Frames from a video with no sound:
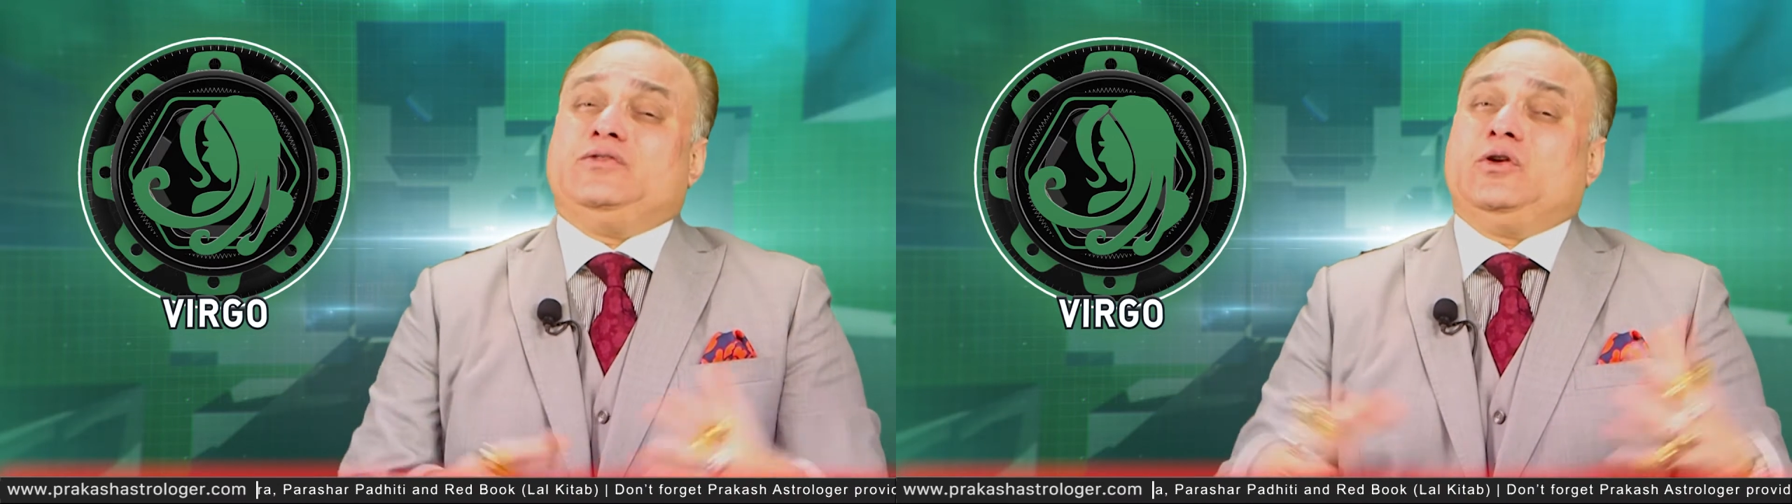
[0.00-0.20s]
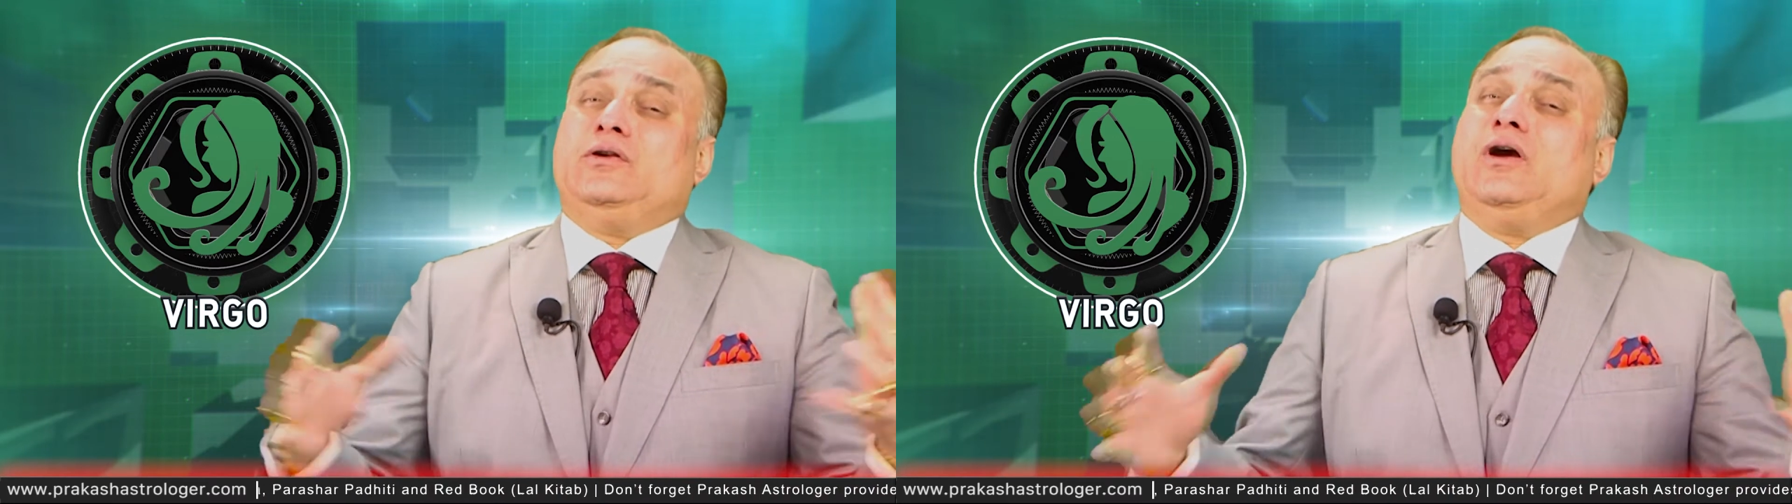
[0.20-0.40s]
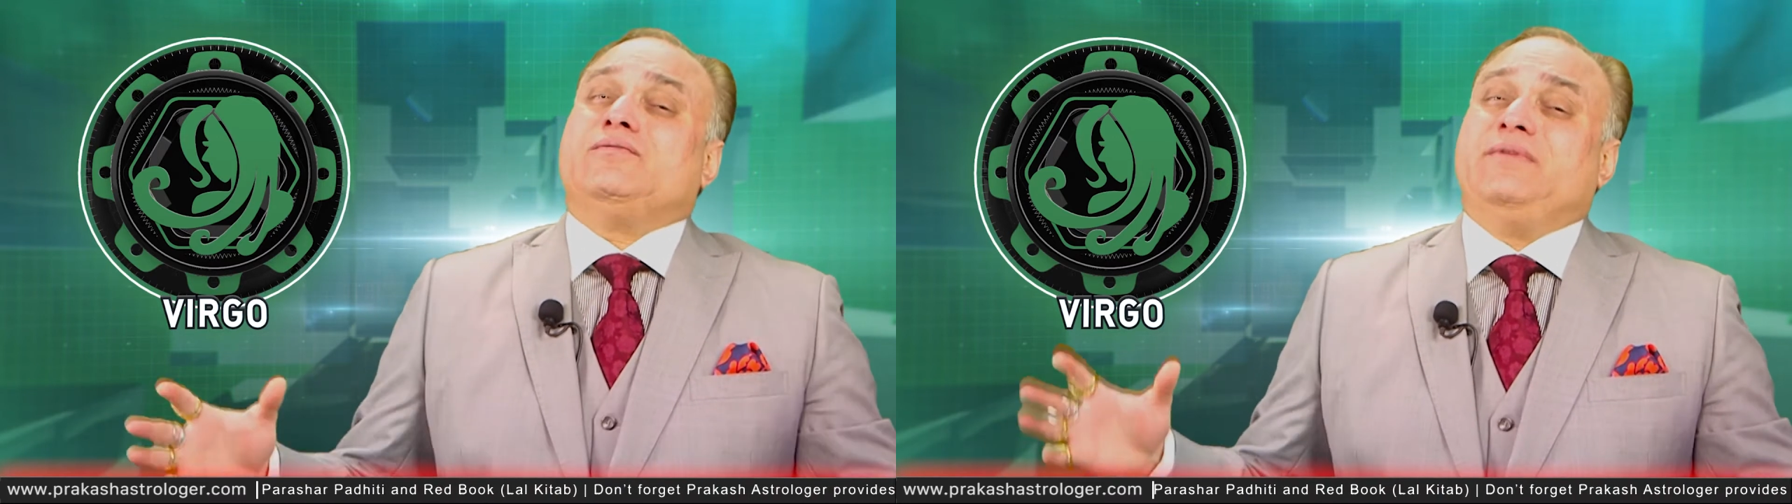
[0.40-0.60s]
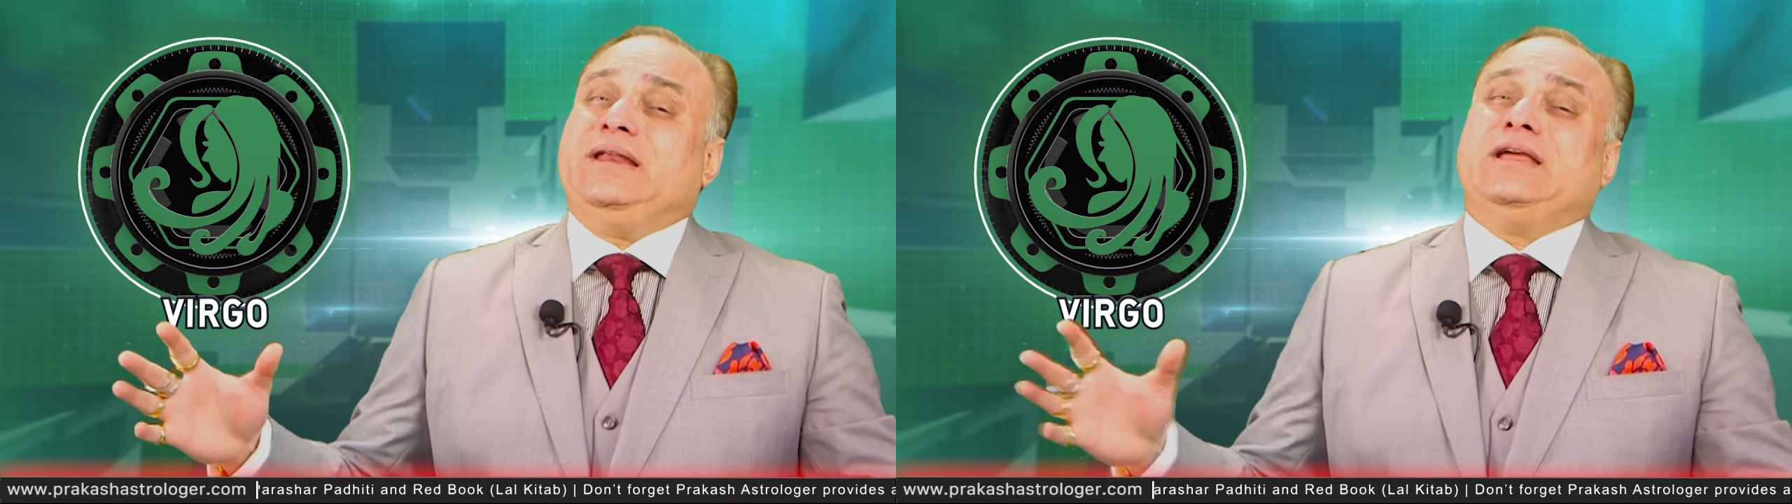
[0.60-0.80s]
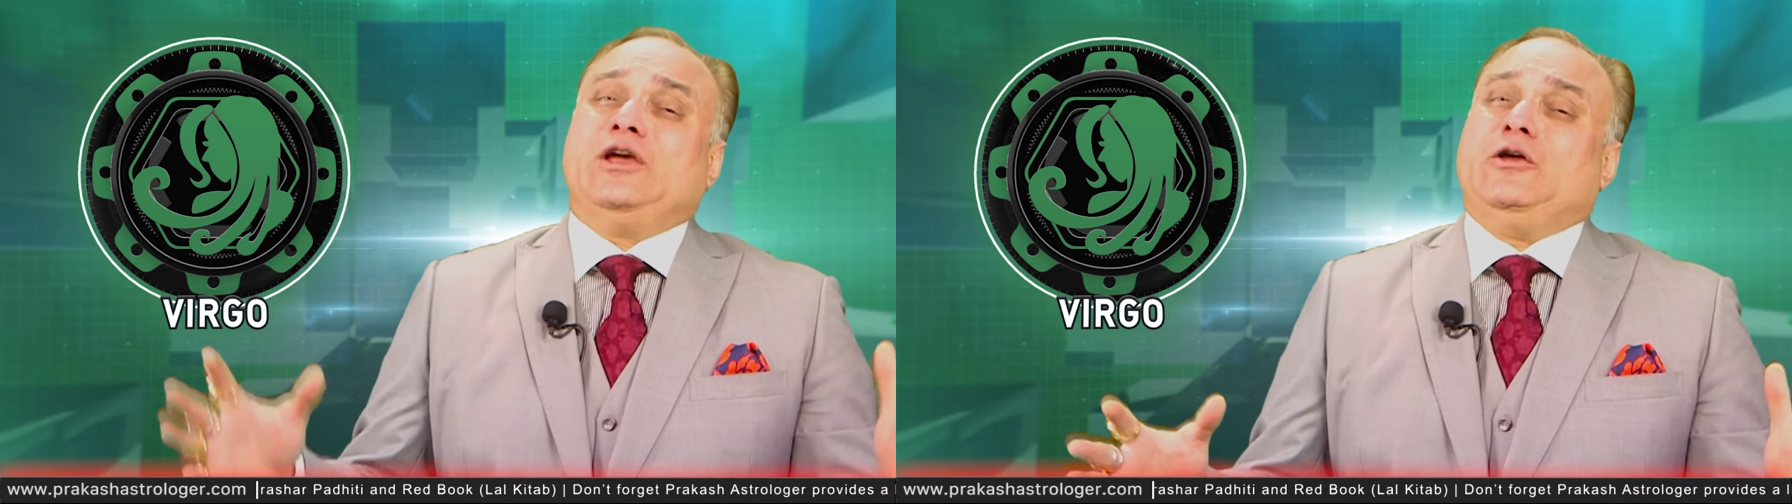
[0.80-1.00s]
if you are not
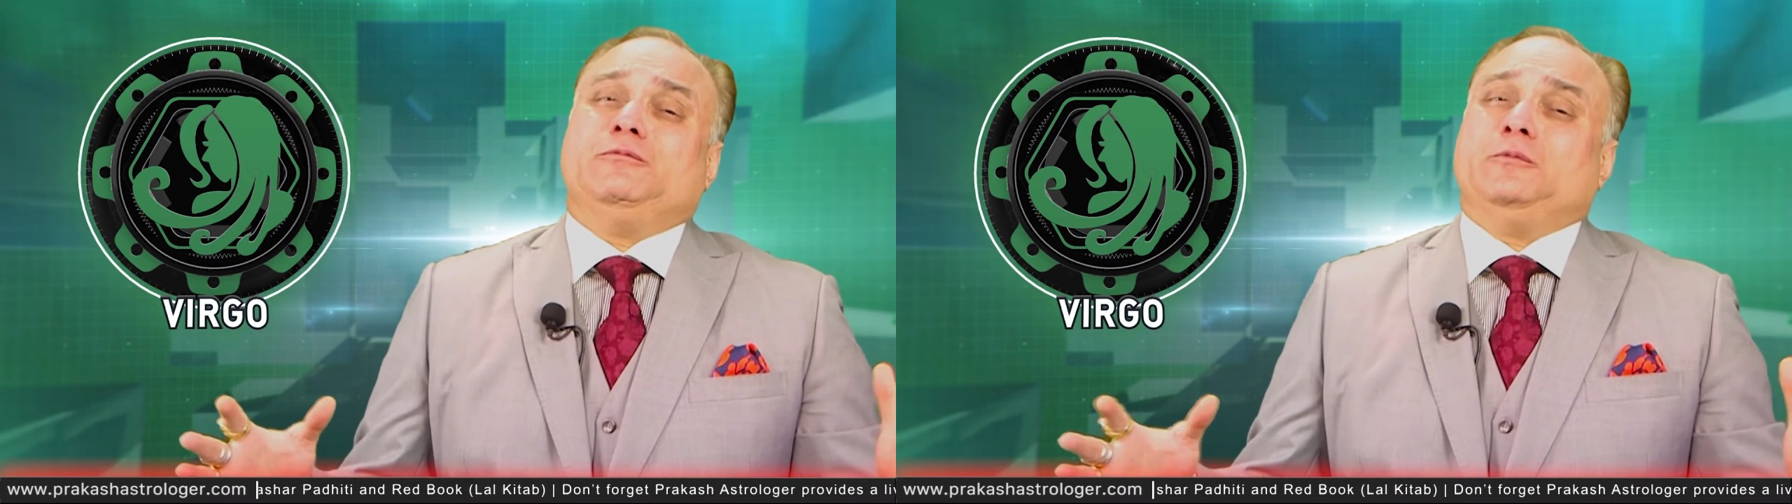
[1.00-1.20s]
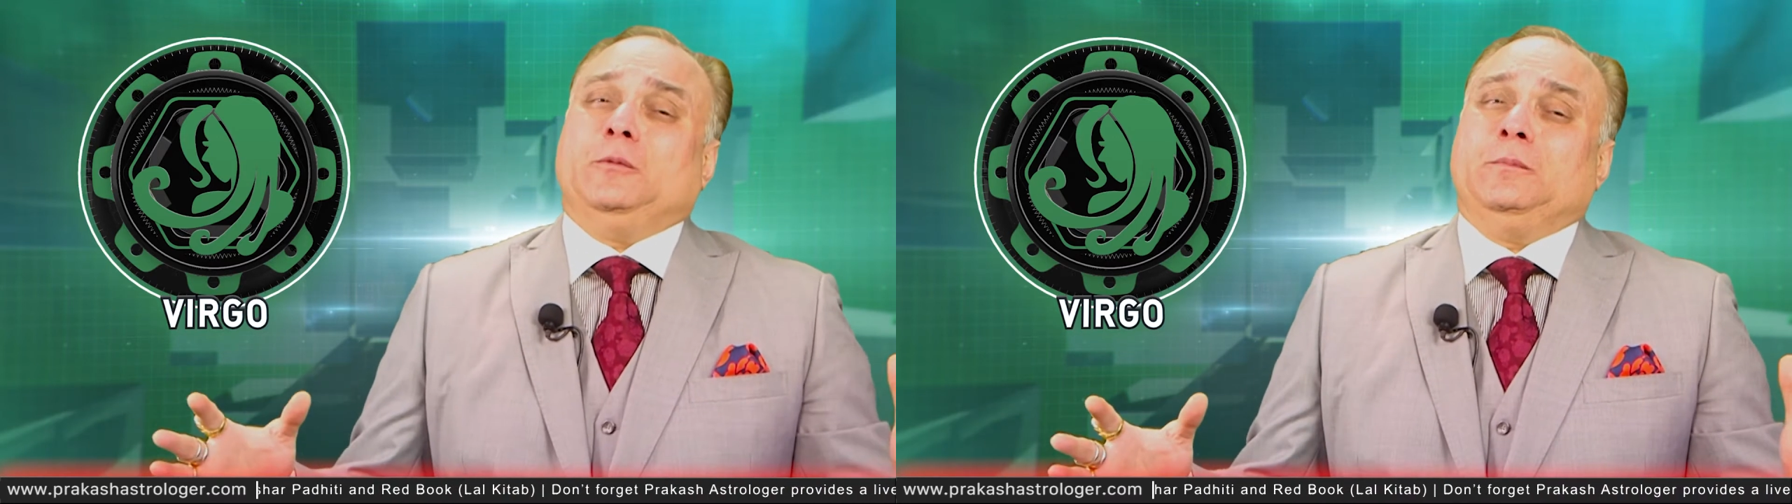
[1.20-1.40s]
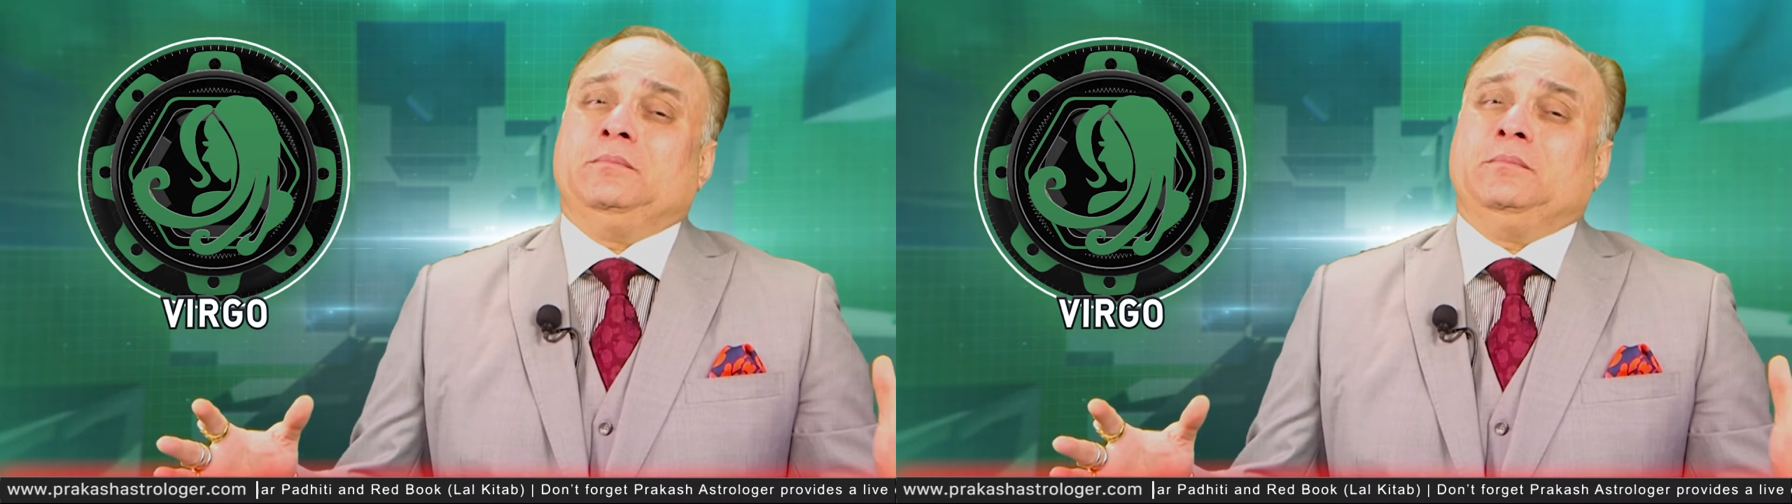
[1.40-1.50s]
very careful.